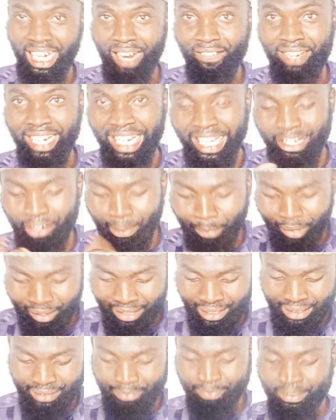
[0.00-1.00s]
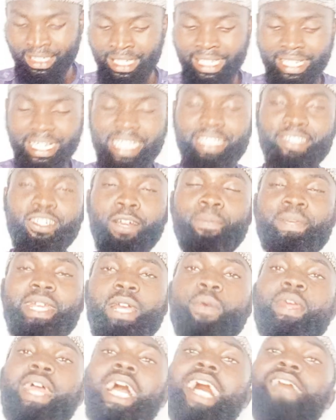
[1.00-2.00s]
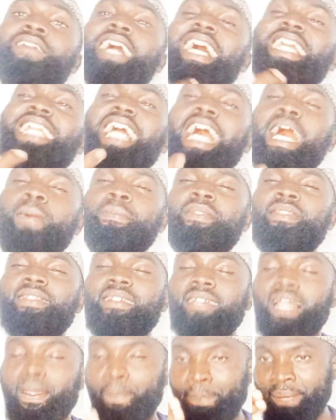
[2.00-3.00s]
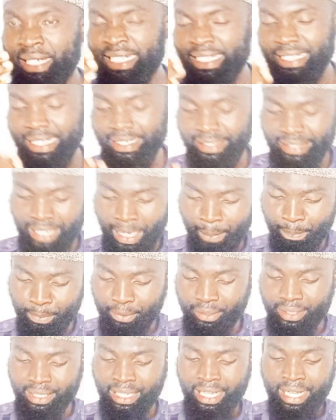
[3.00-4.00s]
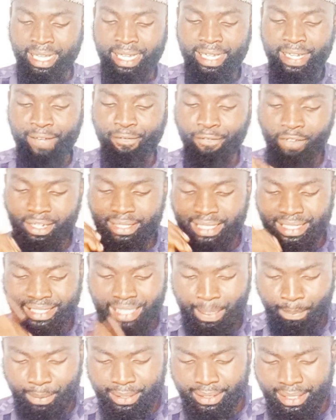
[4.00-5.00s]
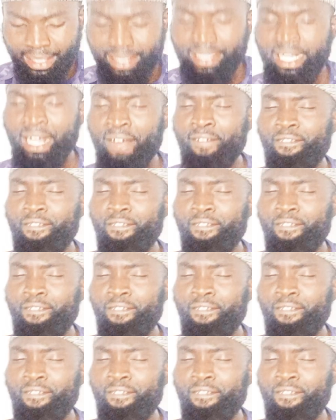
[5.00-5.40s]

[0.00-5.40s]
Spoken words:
have a clue about that. Let's come here. We have al-amthila, plenty examples. The first example says